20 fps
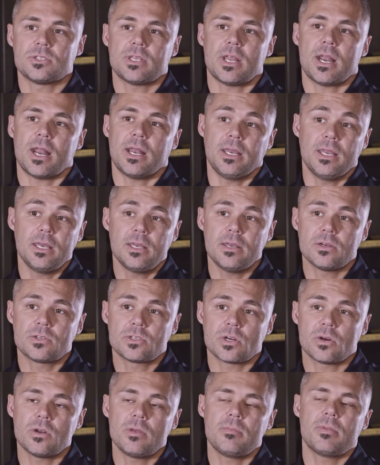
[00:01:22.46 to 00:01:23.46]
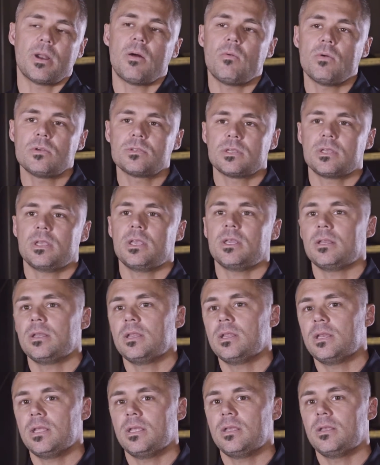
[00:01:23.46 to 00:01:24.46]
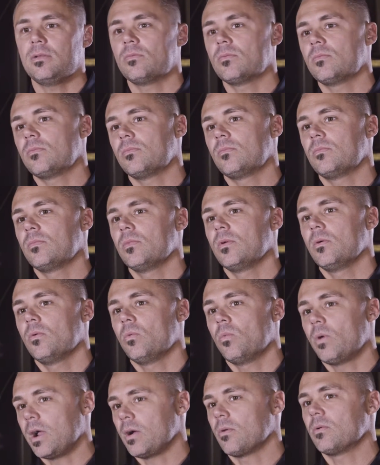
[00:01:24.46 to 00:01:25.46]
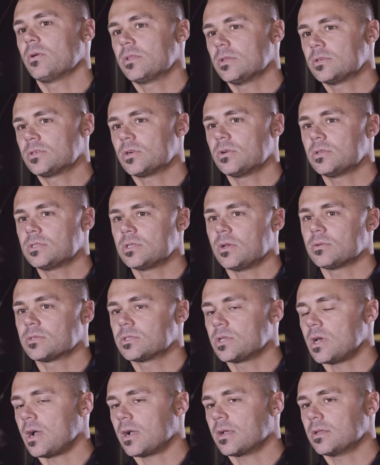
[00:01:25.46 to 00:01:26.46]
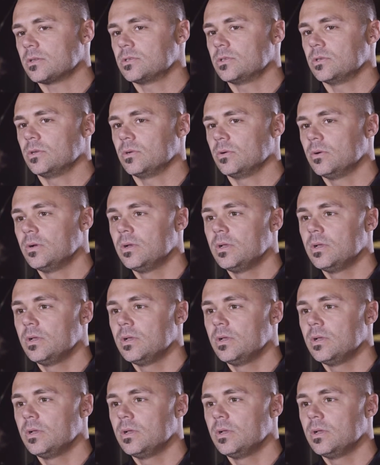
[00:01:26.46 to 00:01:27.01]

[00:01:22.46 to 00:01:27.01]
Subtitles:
that I need an attorney, but I wasn't getting anywhere with attorneys I was talking to.